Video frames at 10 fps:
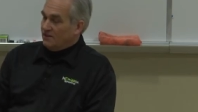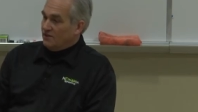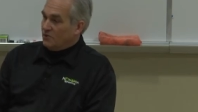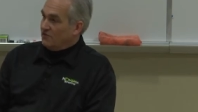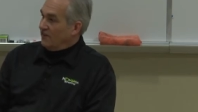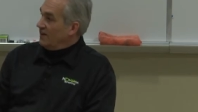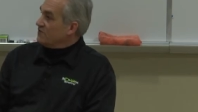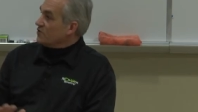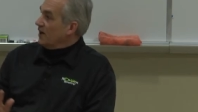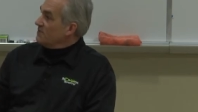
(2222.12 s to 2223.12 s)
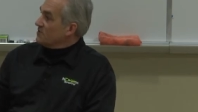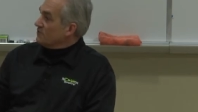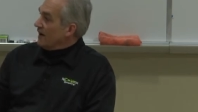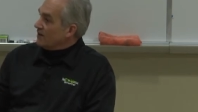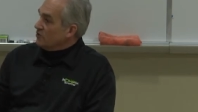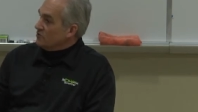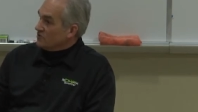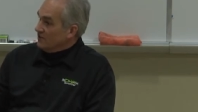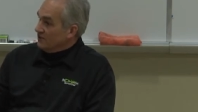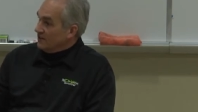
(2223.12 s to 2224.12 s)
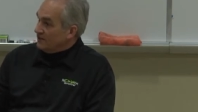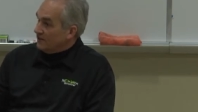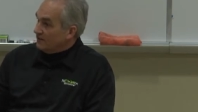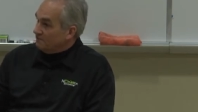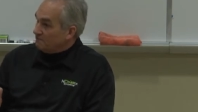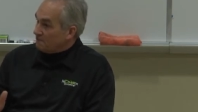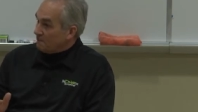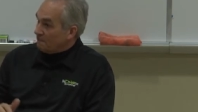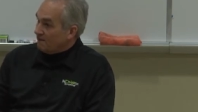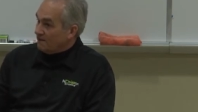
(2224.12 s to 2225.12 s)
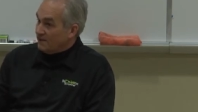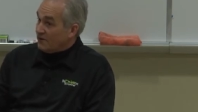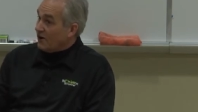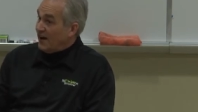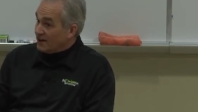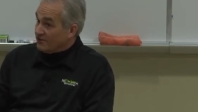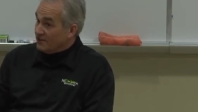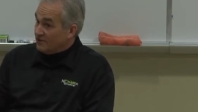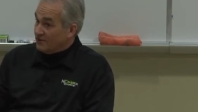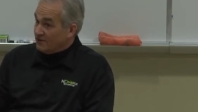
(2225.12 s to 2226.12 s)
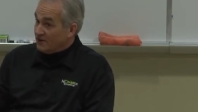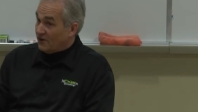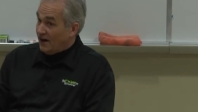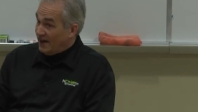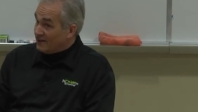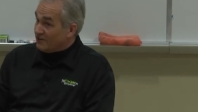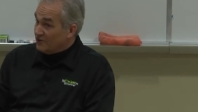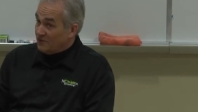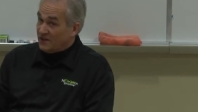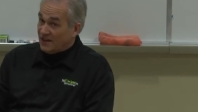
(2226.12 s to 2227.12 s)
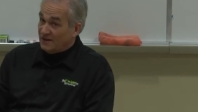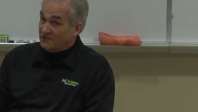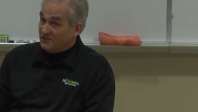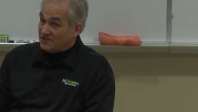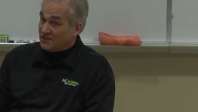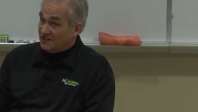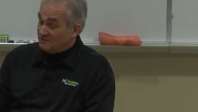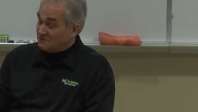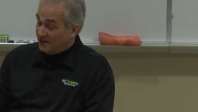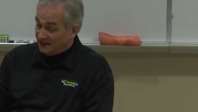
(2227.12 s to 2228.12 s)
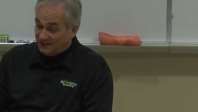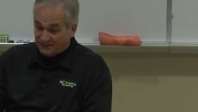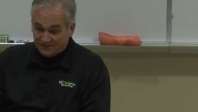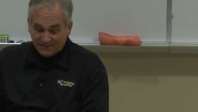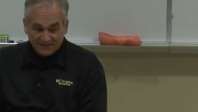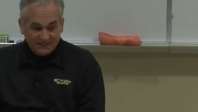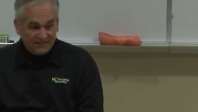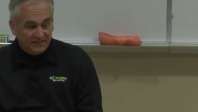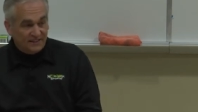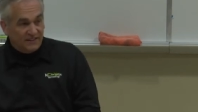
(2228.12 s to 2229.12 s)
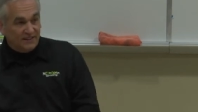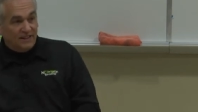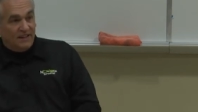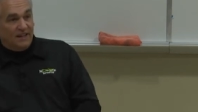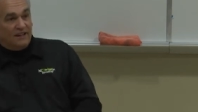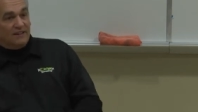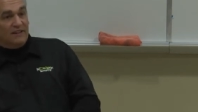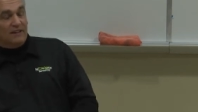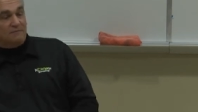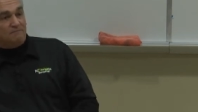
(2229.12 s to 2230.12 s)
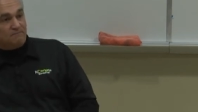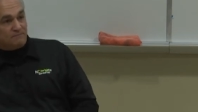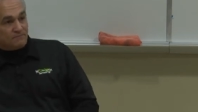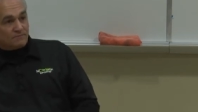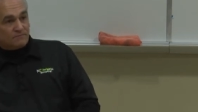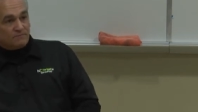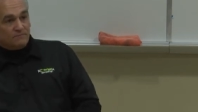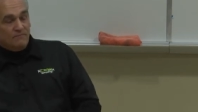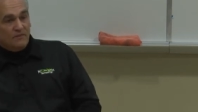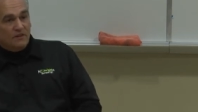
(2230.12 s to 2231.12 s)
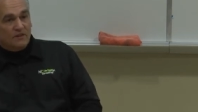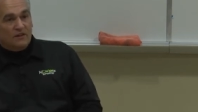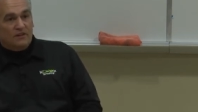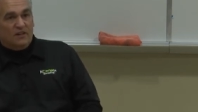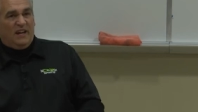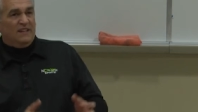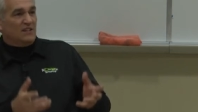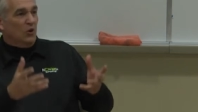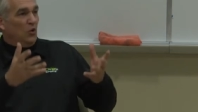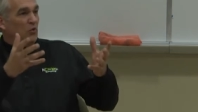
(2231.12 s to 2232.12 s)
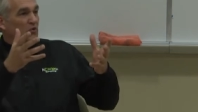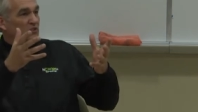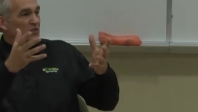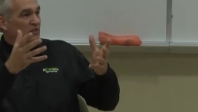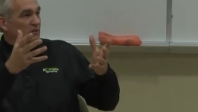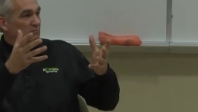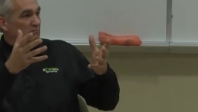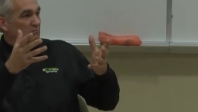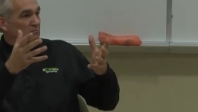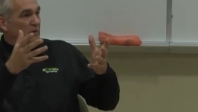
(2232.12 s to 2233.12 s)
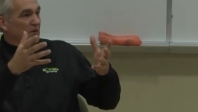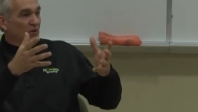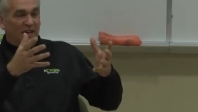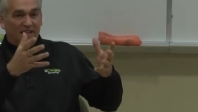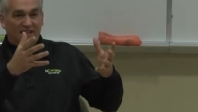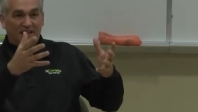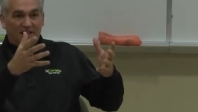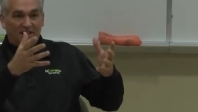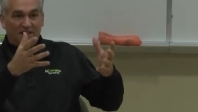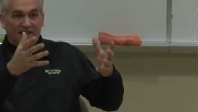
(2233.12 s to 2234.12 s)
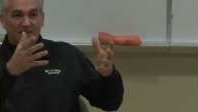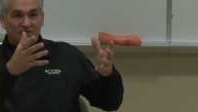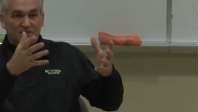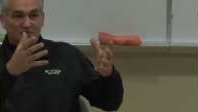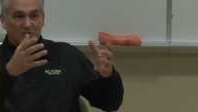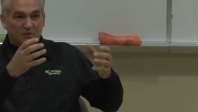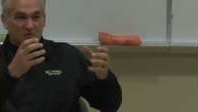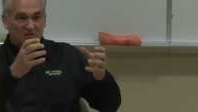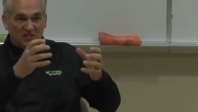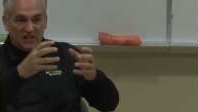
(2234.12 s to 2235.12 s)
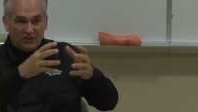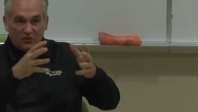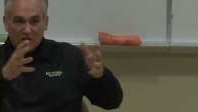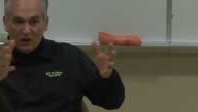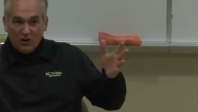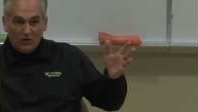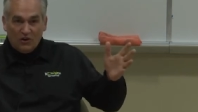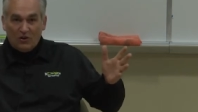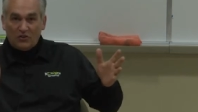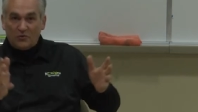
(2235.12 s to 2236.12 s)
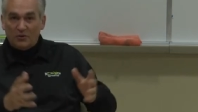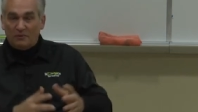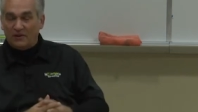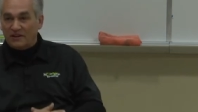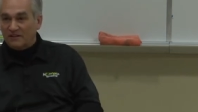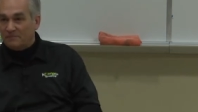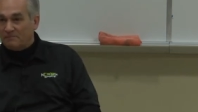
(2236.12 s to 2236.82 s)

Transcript: There were five tribes of raccoons living in there, and they were angry. They were angry when we came to visit. I'm telling you. And uh, the it had the old metal halide lights, so there's this yellow glow all through the building.